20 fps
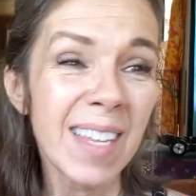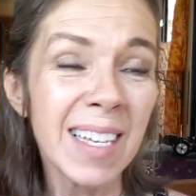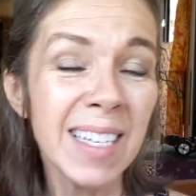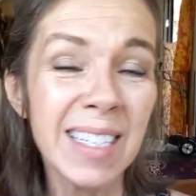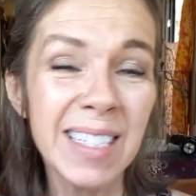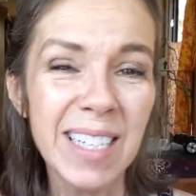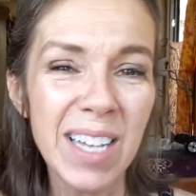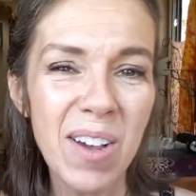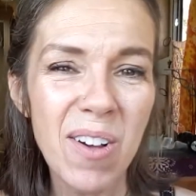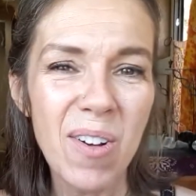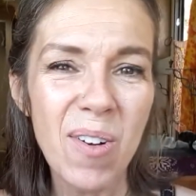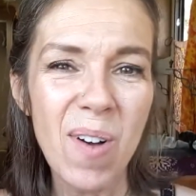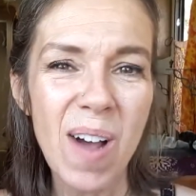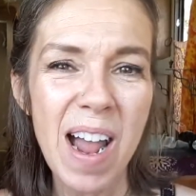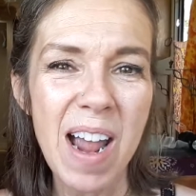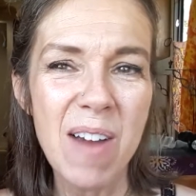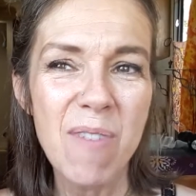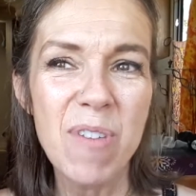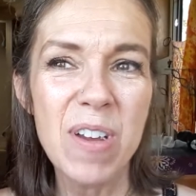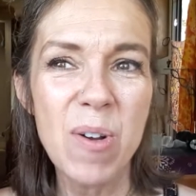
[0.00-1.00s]
So
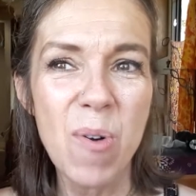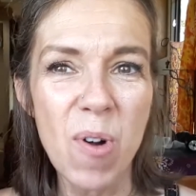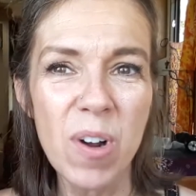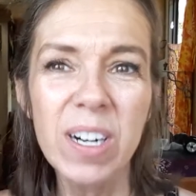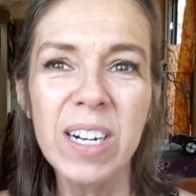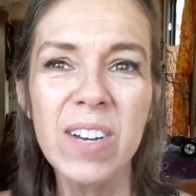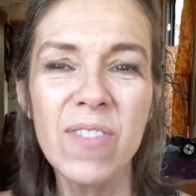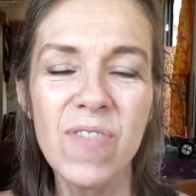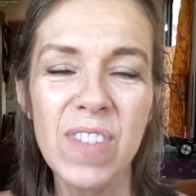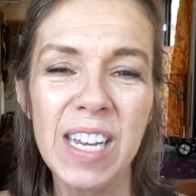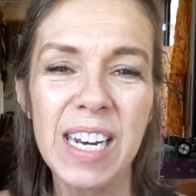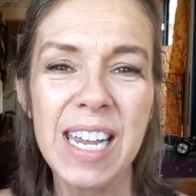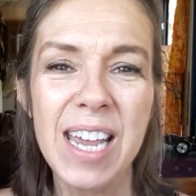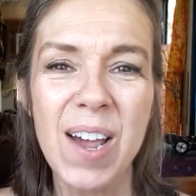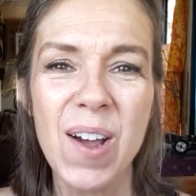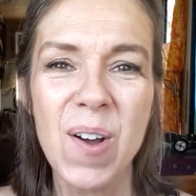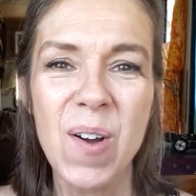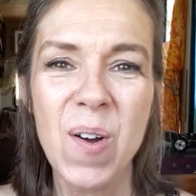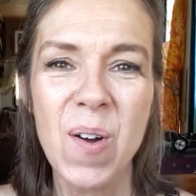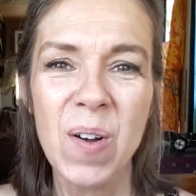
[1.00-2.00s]
I recorded a
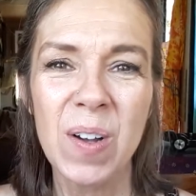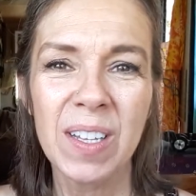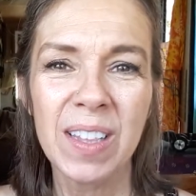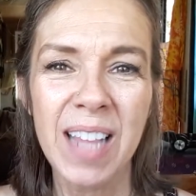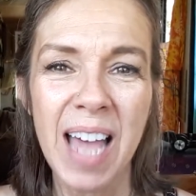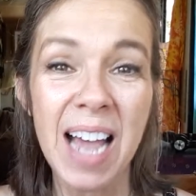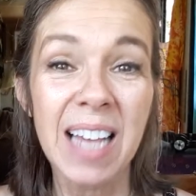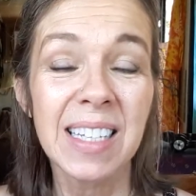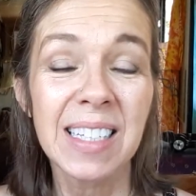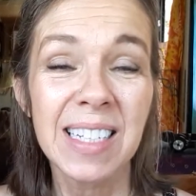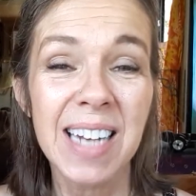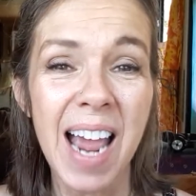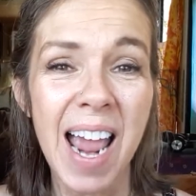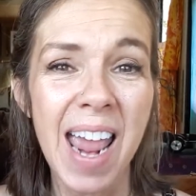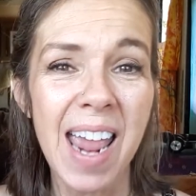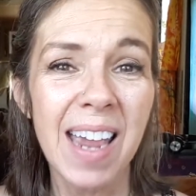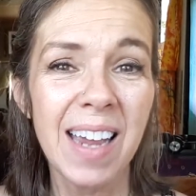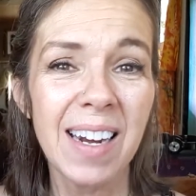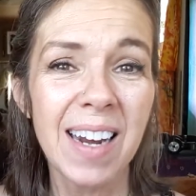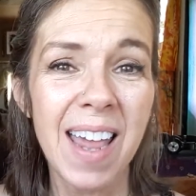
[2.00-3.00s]
video last
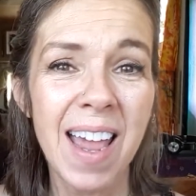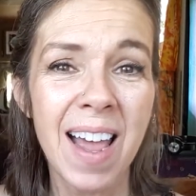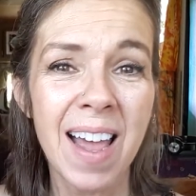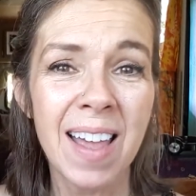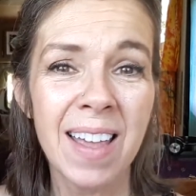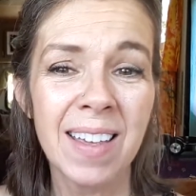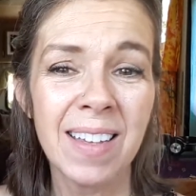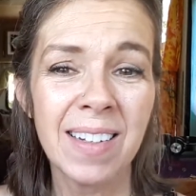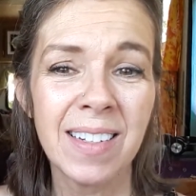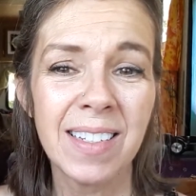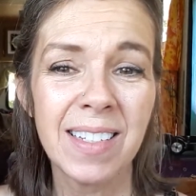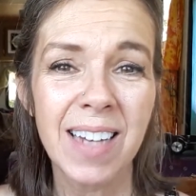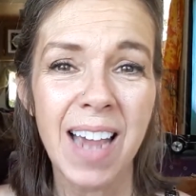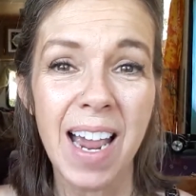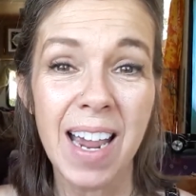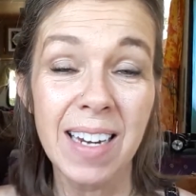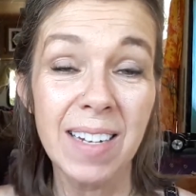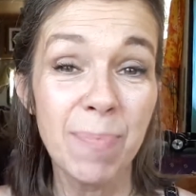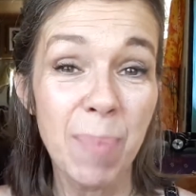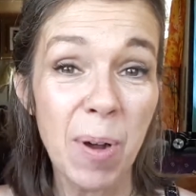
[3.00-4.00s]
night and
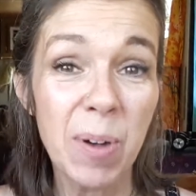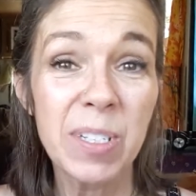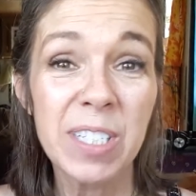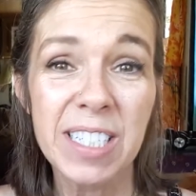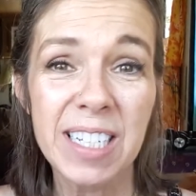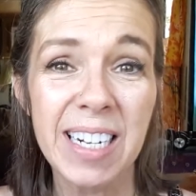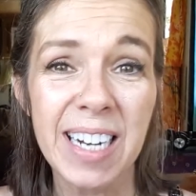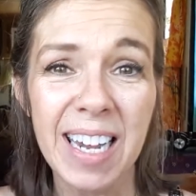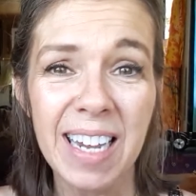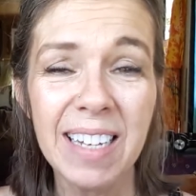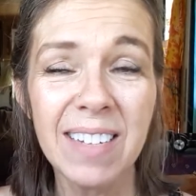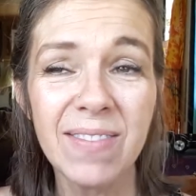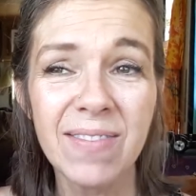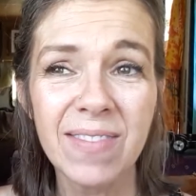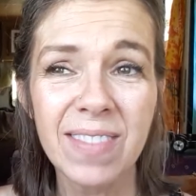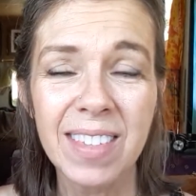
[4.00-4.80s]
I posted it